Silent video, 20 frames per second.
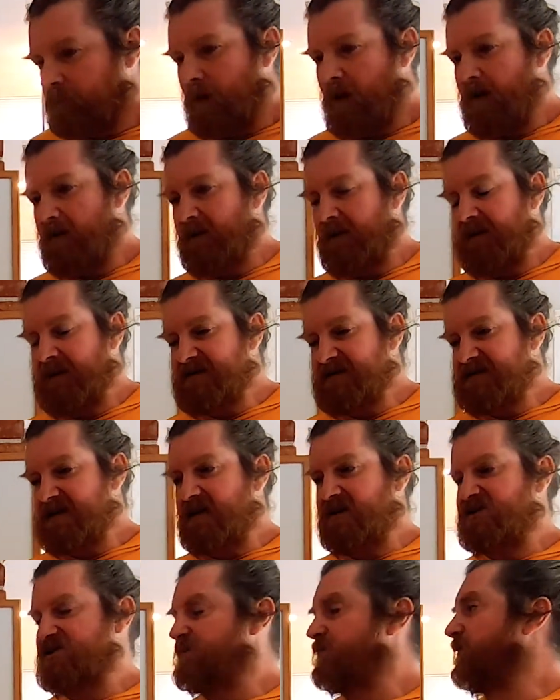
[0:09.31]
In this
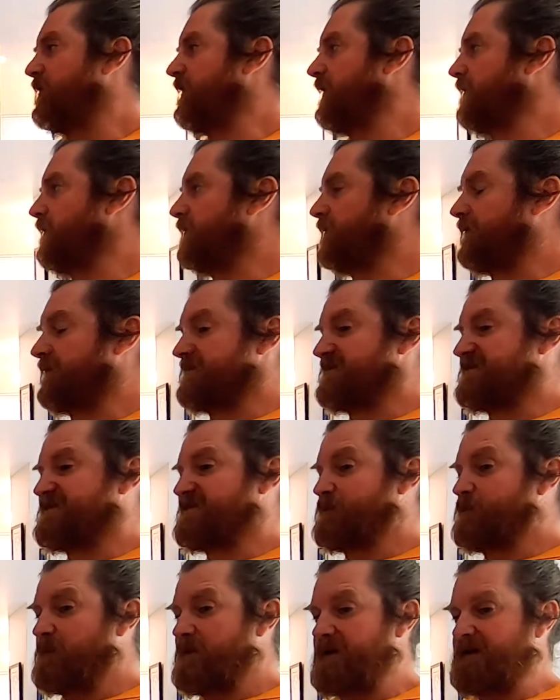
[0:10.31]
section, we're going to look at a
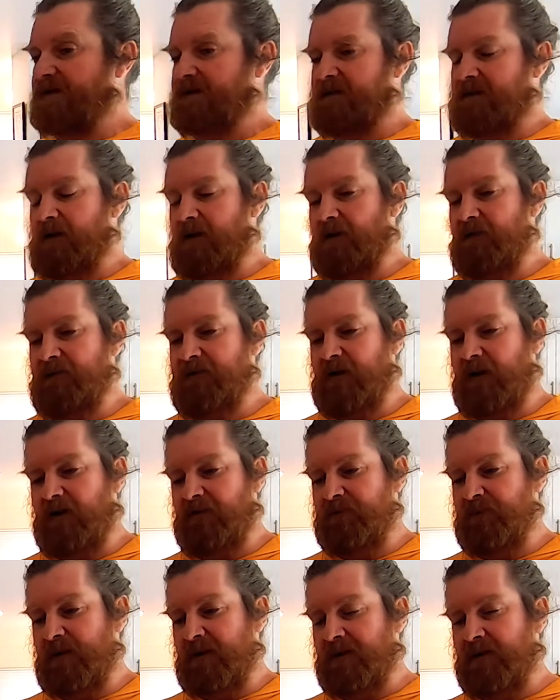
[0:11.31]
suite
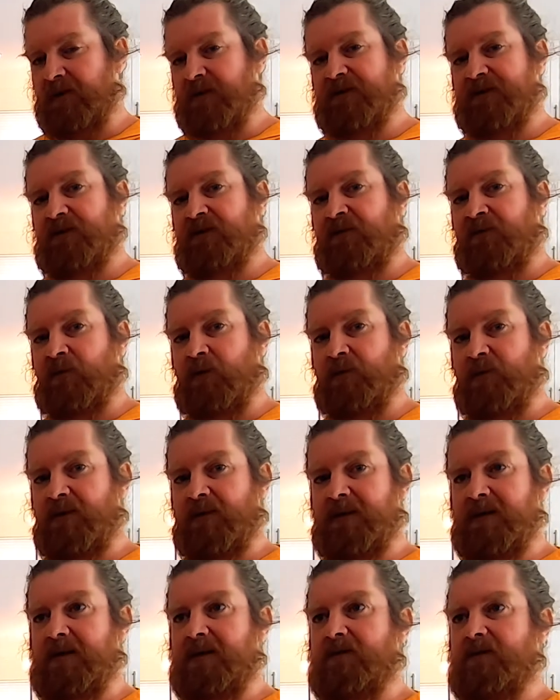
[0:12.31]
of minerals that
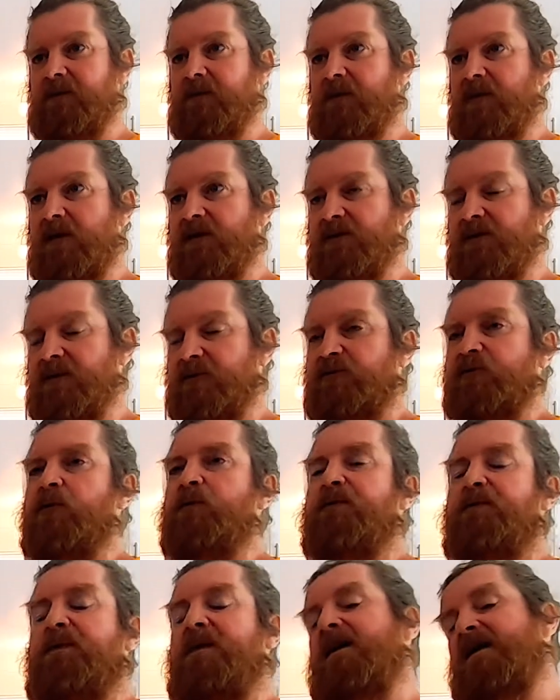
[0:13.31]
formerly, they're
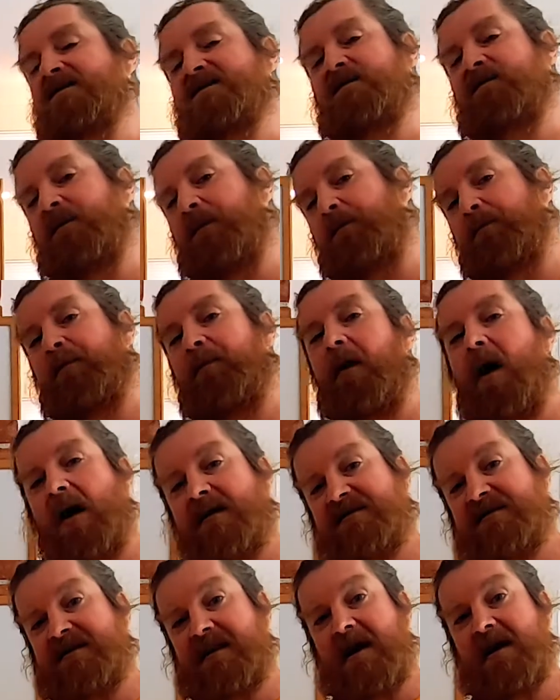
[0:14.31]
grouped because of the
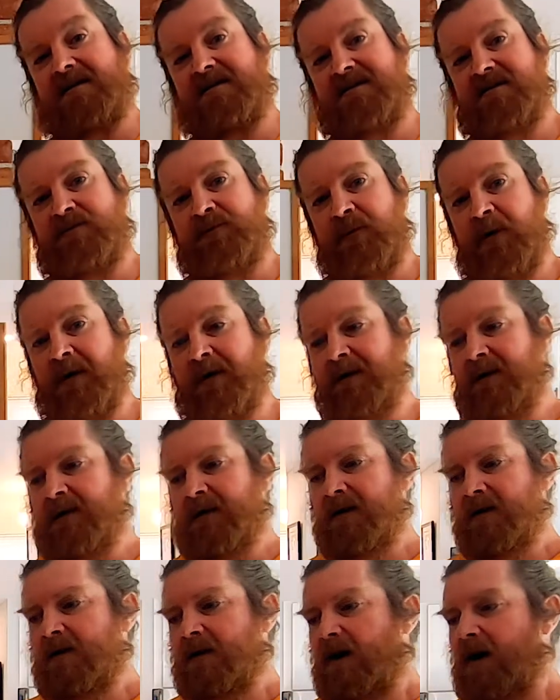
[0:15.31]
process, right?
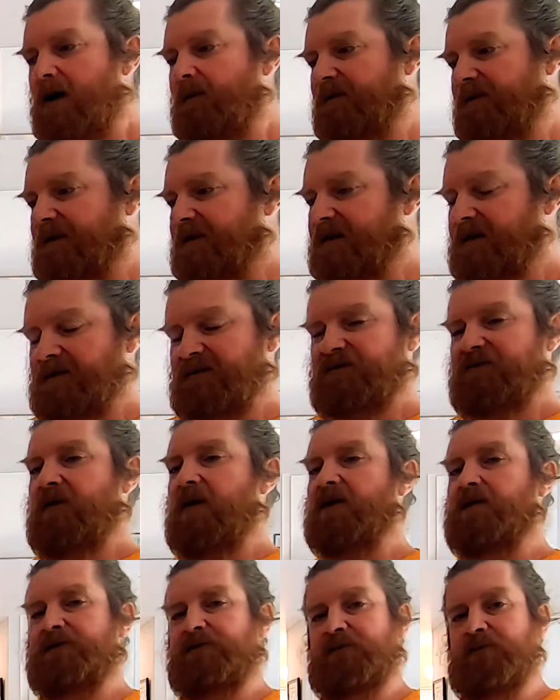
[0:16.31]
And they kind of
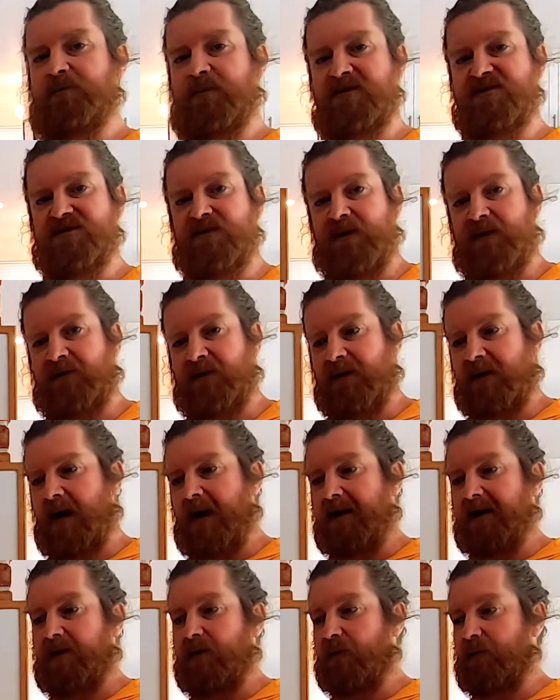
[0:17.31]
fall into a bunch of different
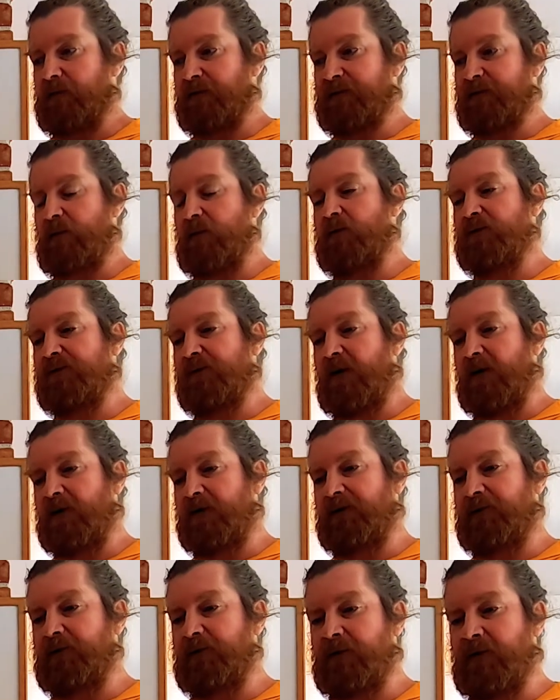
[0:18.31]
categories. So we'll talk
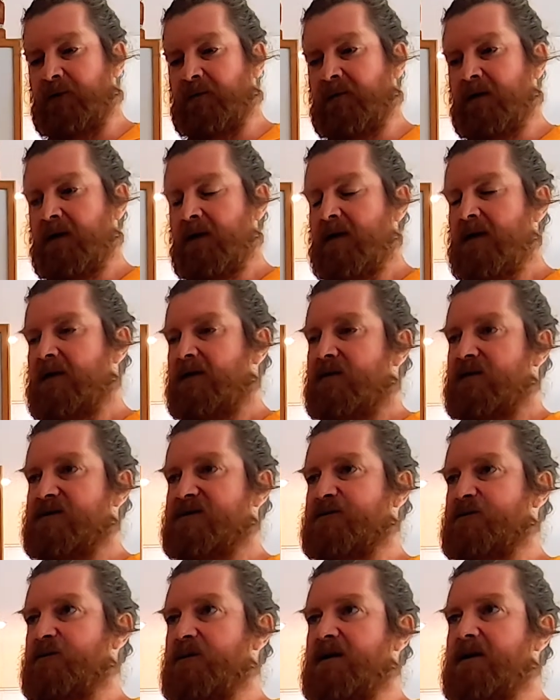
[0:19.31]
through them.
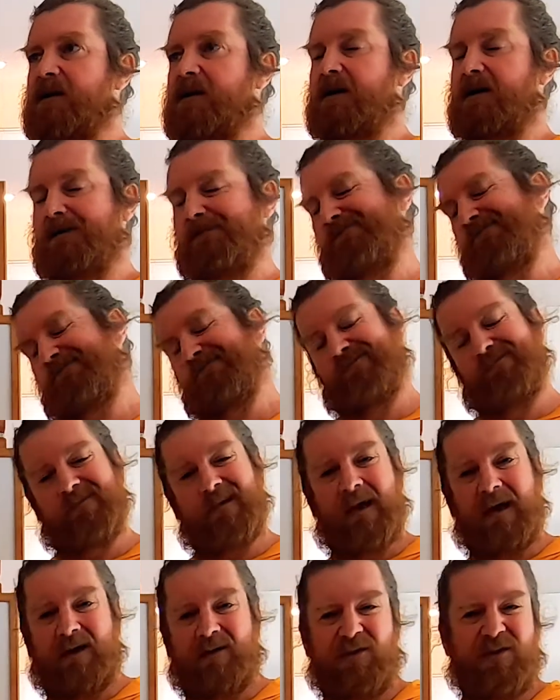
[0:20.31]
There's really
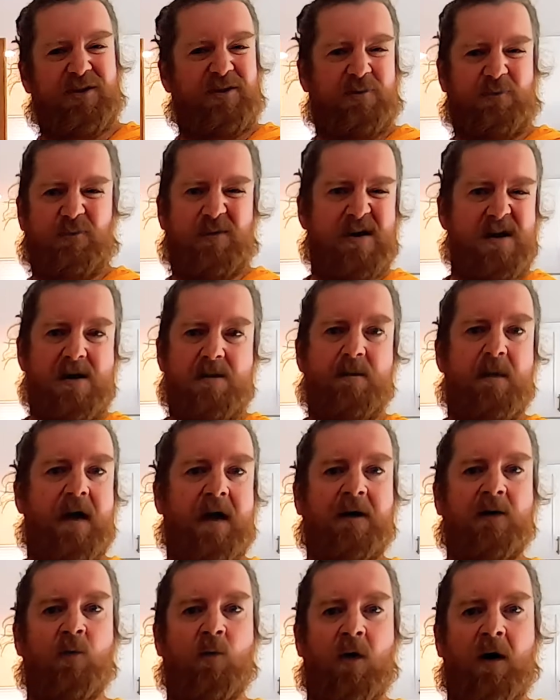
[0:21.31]
like three
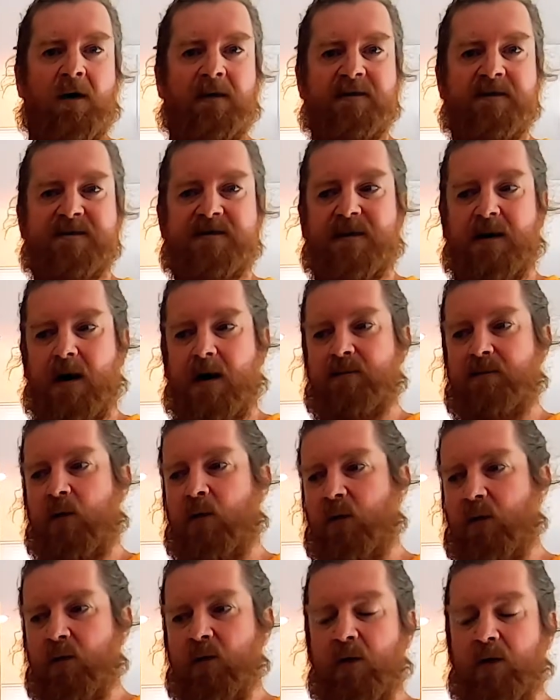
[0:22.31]
main ones,
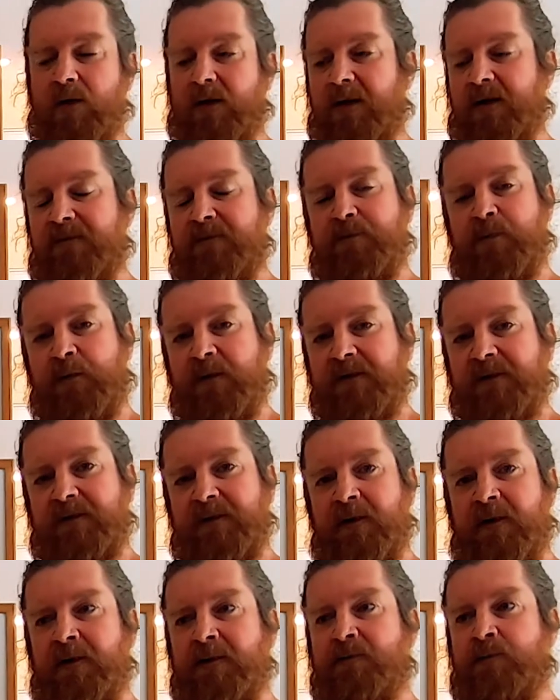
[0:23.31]
but we will kind of point
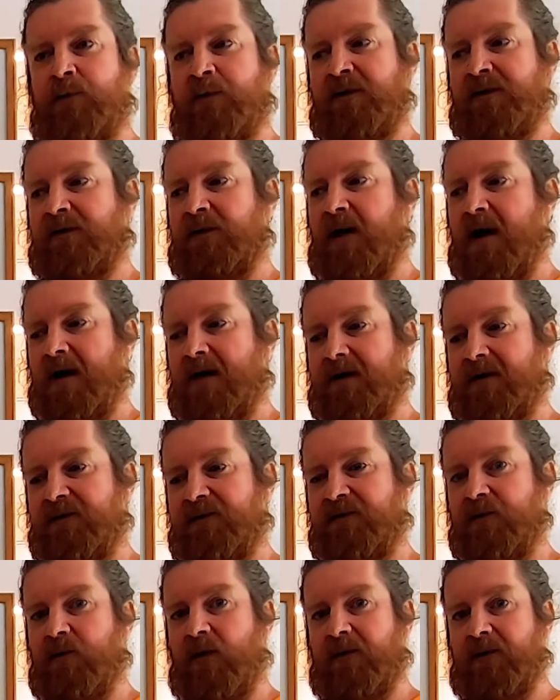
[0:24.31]
our hat at a
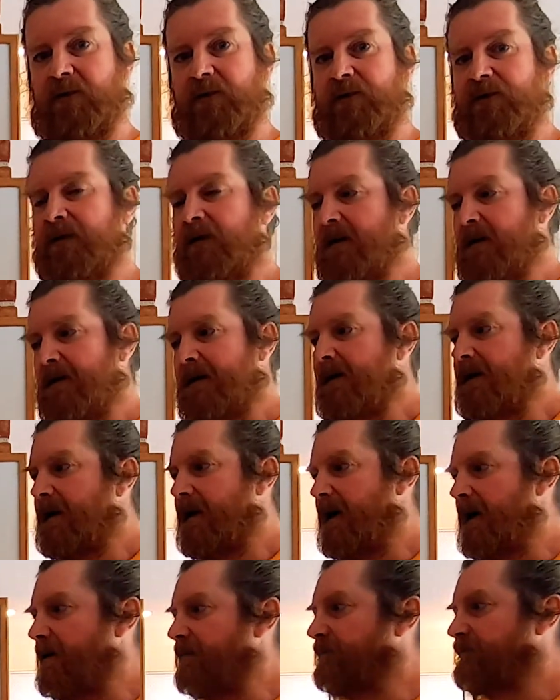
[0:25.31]
few others.
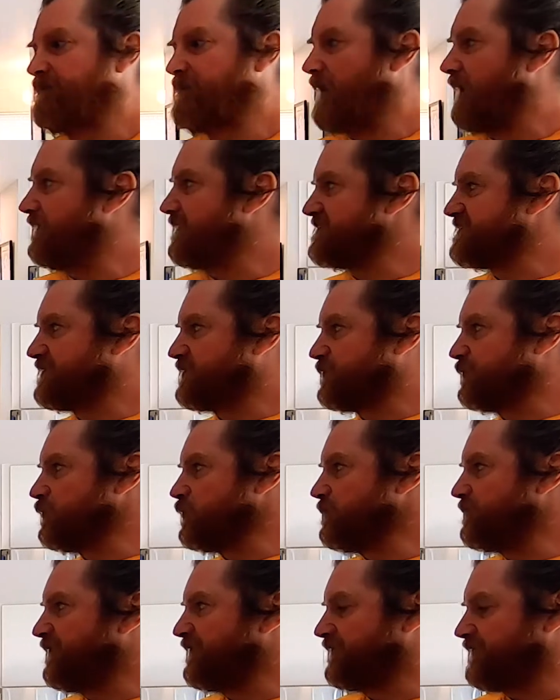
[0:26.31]
And this
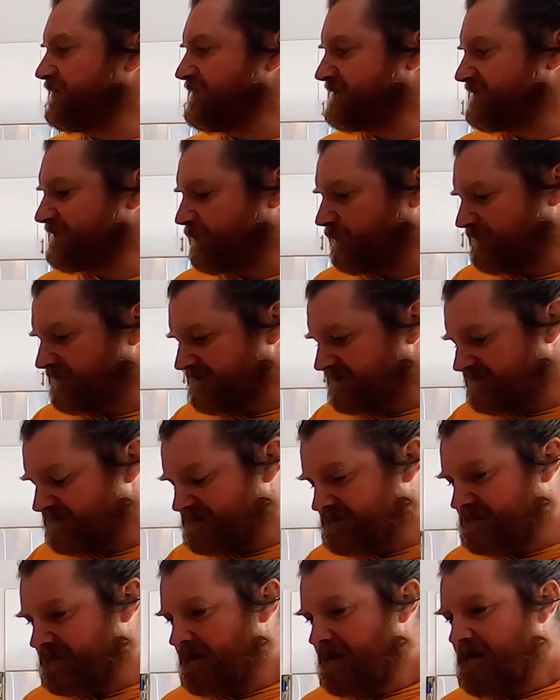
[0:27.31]
group of
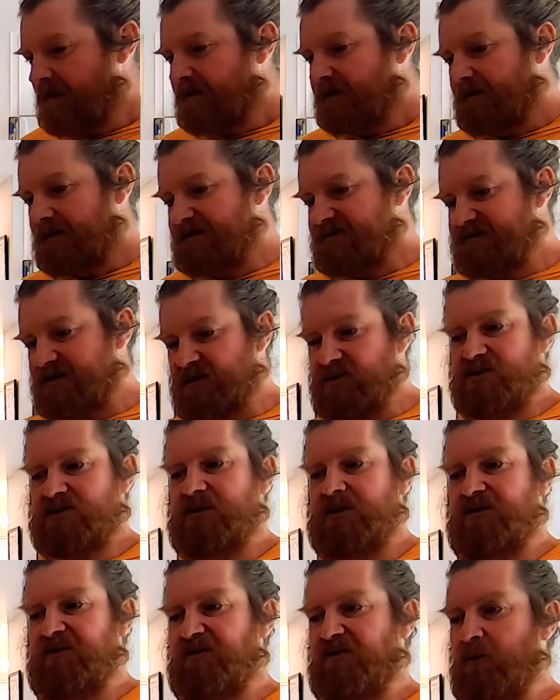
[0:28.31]
resources, they
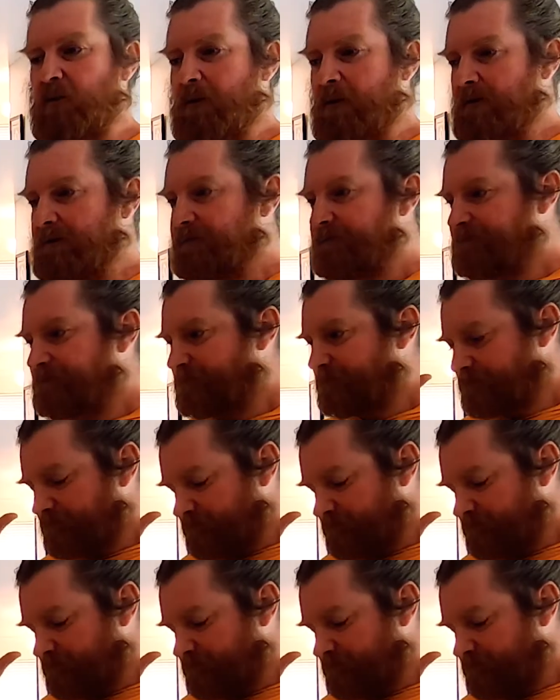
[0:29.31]
essentially form